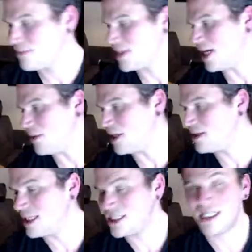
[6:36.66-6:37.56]

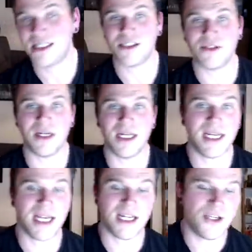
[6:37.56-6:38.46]
Anyway, let's listen to it. And
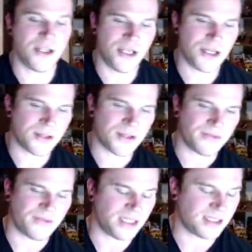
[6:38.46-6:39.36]
again, you, you can
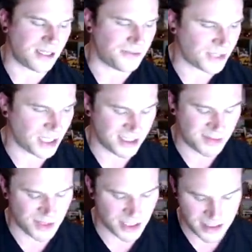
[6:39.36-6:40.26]
think for yourself, guys,
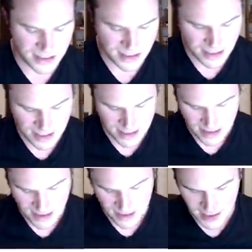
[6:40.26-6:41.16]
but
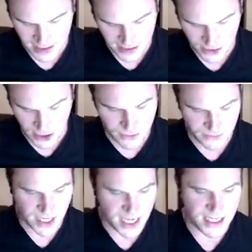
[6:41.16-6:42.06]
it's so
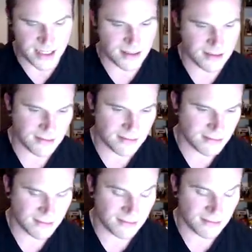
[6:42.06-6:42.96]
vague.
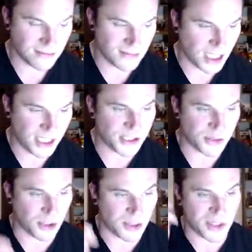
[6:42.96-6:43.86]
I just
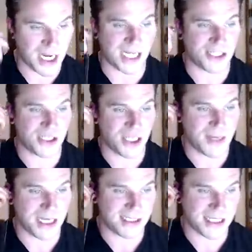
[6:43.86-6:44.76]
want him to actually come
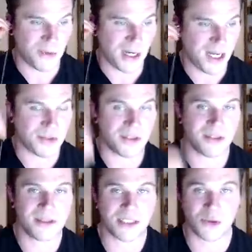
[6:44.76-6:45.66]
out and say what
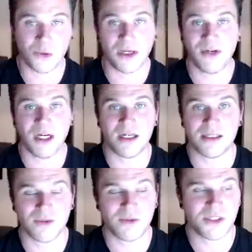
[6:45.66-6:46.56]
happened. That's all I've
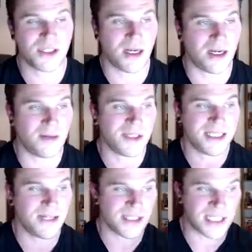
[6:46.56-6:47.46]
asked from the start, but
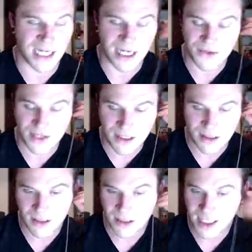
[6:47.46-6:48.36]
he's never said anything,
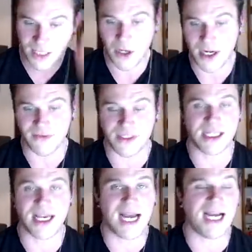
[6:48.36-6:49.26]
and he won't ever
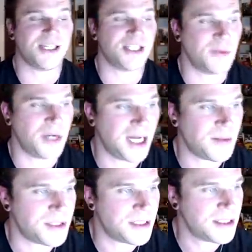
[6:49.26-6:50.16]
say actually what
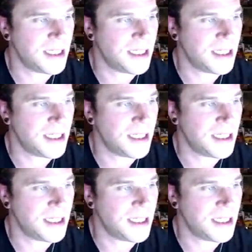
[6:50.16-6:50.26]
happened.